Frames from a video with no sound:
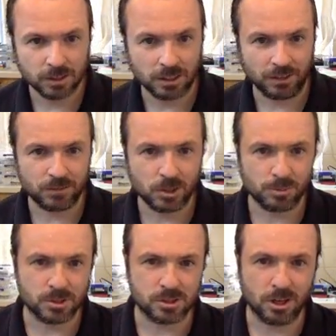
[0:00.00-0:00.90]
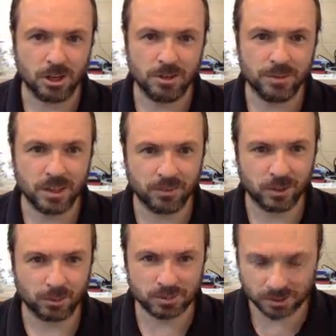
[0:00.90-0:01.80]
Laptops are slowly becoming
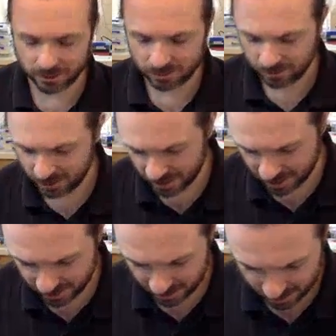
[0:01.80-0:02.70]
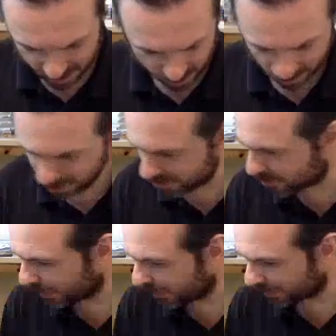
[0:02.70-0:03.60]
obsolete. Well, I'll
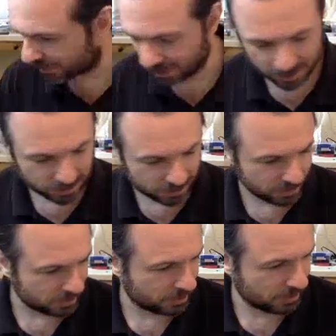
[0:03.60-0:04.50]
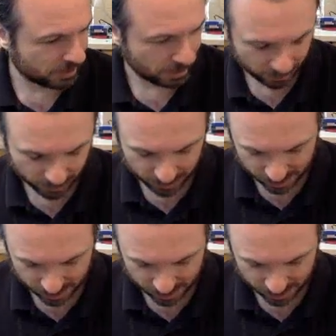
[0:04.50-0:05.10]
debate that. I mean, they